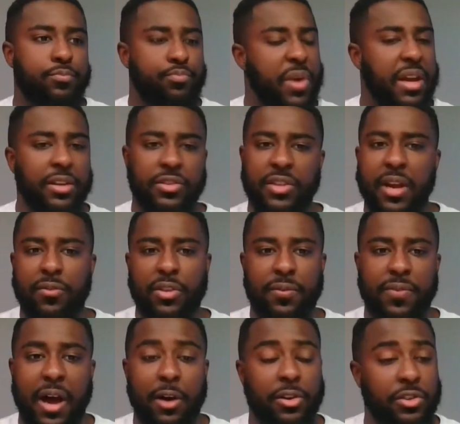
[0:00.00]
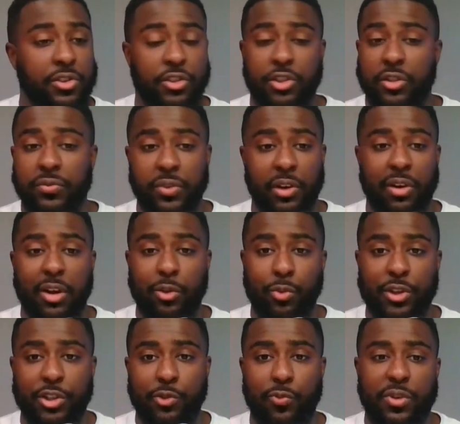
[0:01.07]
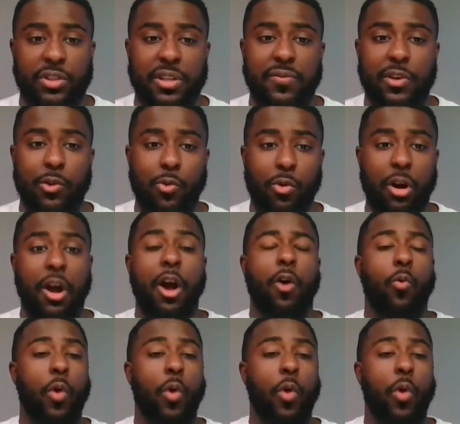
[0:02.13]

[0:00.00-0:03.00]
Biggest thing for the Falcons is just figuring out the rest of the receiving core.